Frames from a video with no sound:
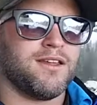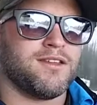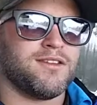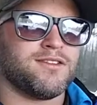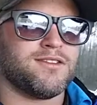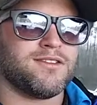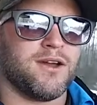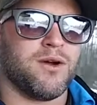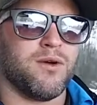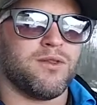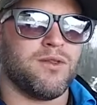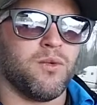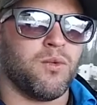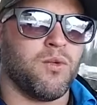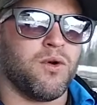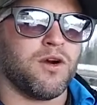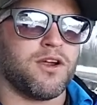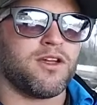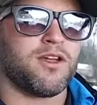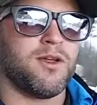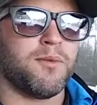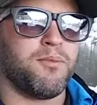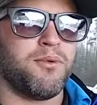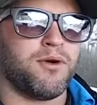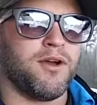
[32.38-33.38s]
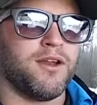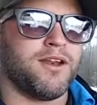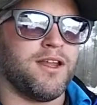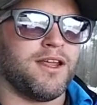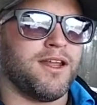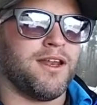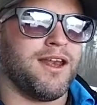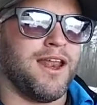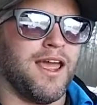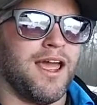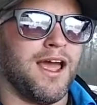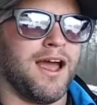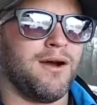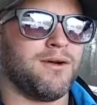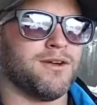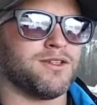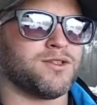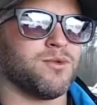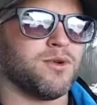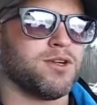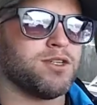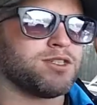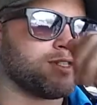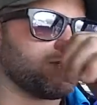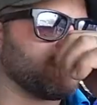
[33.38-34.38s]
So the work you're putting in now is
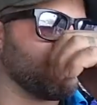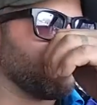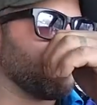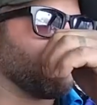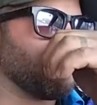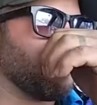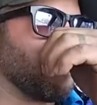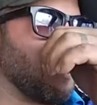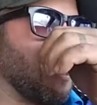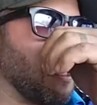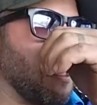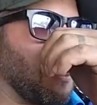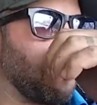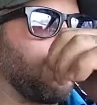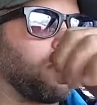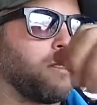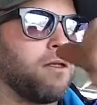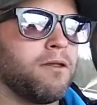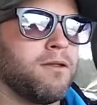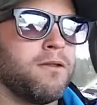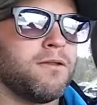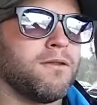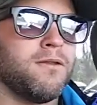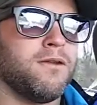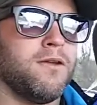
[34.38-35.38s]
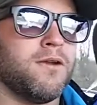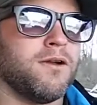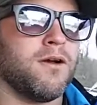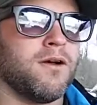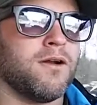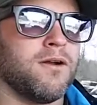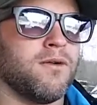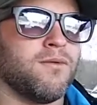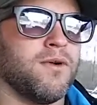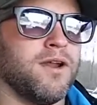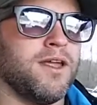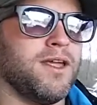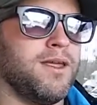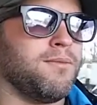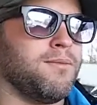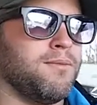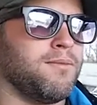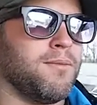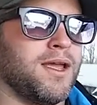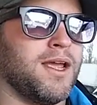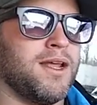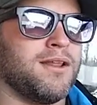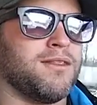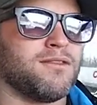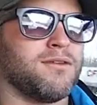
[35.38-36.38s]
what you're gonna reap,
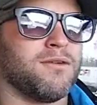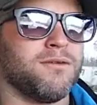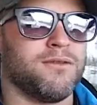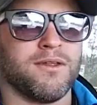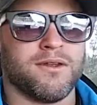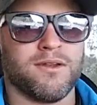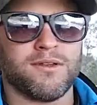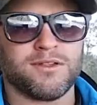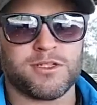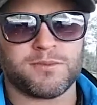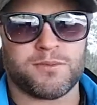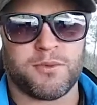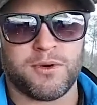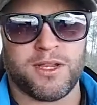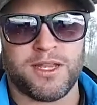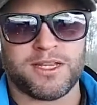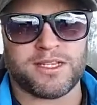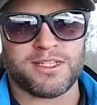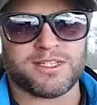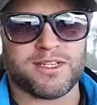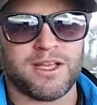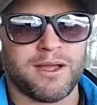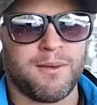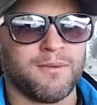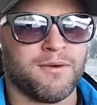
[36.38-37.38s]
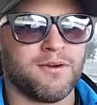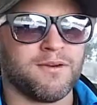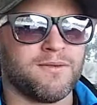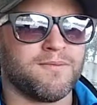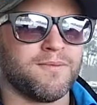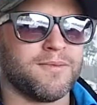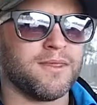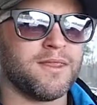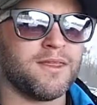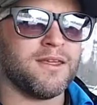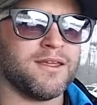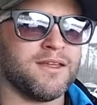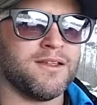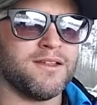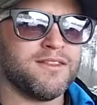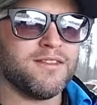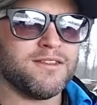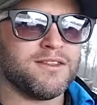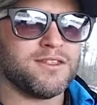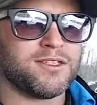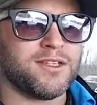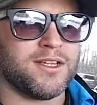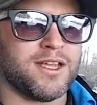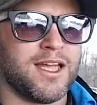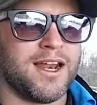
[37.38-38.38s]
man, through the spring and summer.
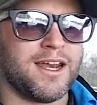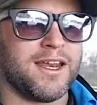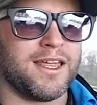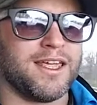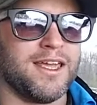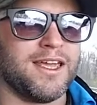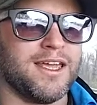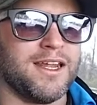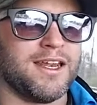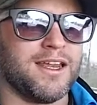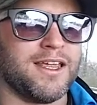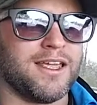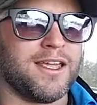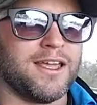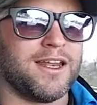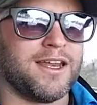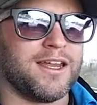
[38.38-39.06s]
So you got to get it.